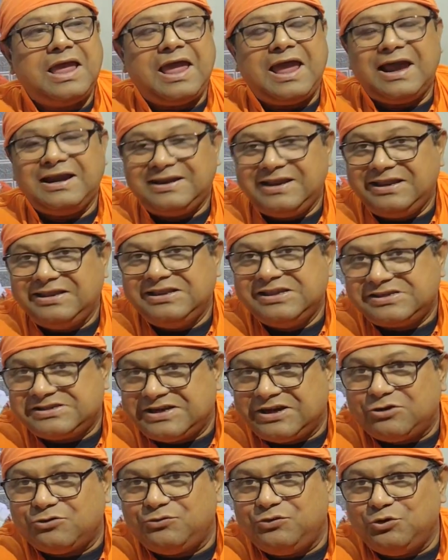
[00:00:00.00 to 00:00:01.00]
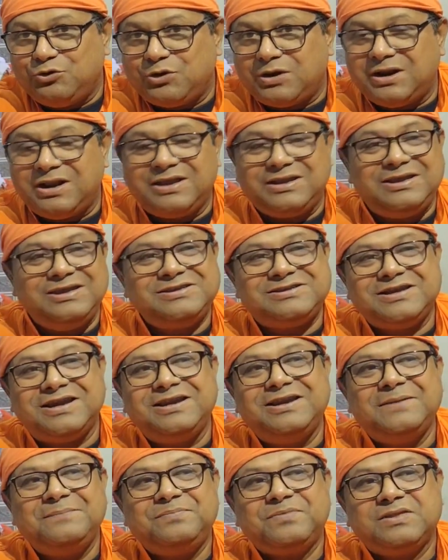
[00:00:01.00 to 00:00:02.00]
attain the state of yoga. Like he
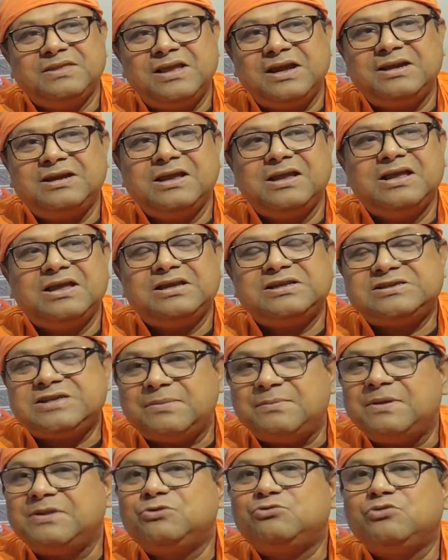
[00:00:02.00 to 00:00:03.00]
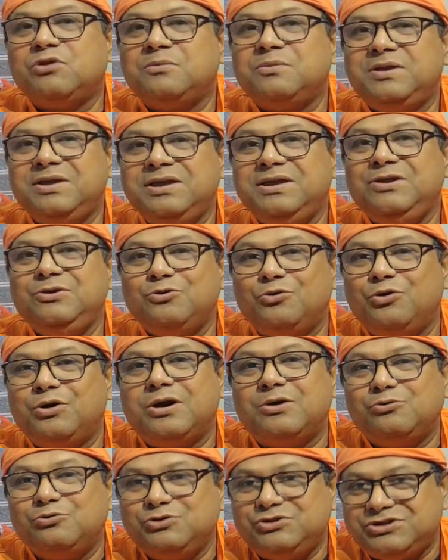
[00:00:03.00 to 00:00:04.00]
said that samatvam hi yoga
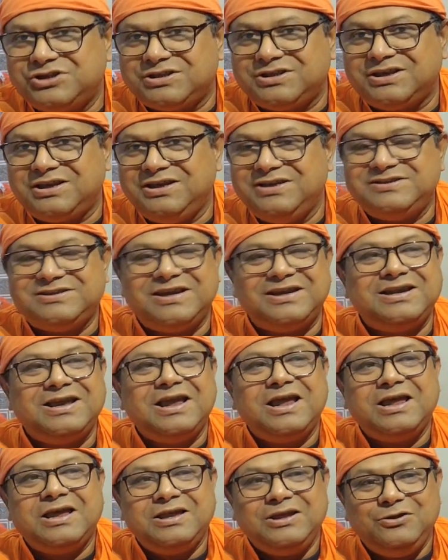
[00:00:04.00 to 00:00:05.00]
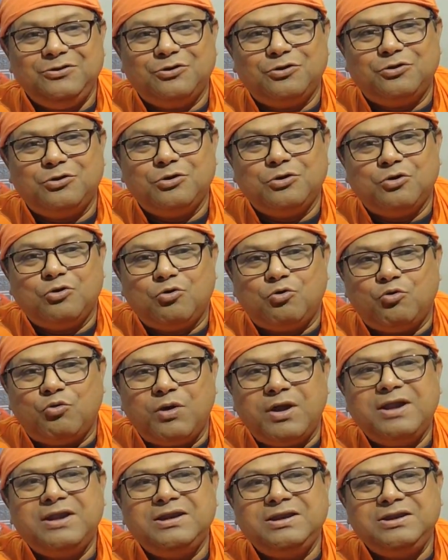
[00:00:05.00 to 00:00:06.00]
uchyate. He said, you know,
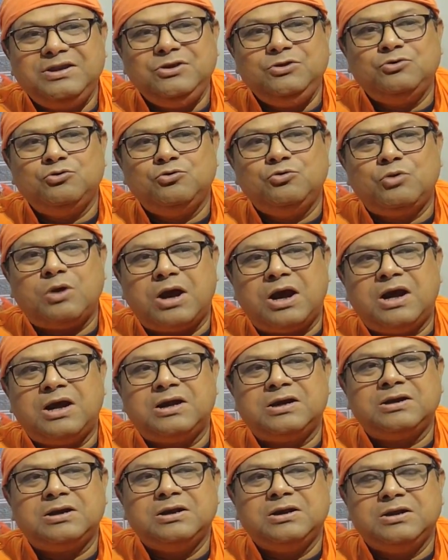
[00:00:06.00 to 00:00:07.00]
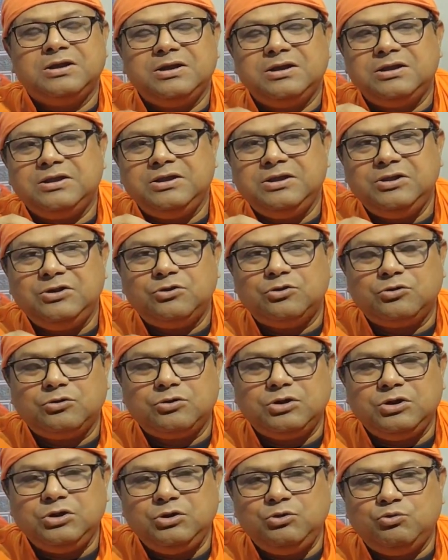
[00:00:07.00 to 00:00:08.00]
when you are, you
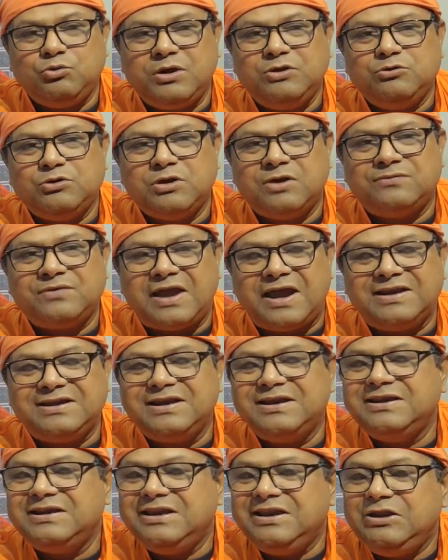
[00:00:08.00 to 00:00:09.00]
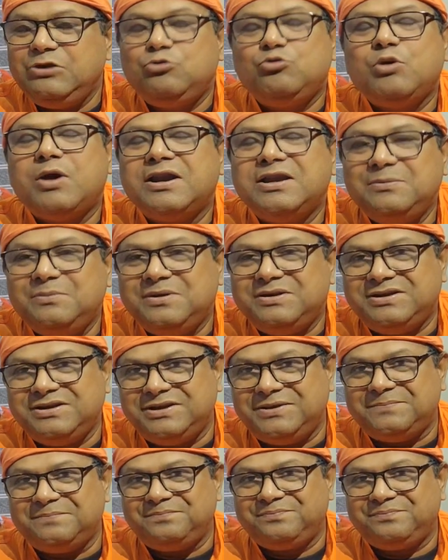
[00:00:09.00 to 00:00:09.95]
know, when you have attained equanimity,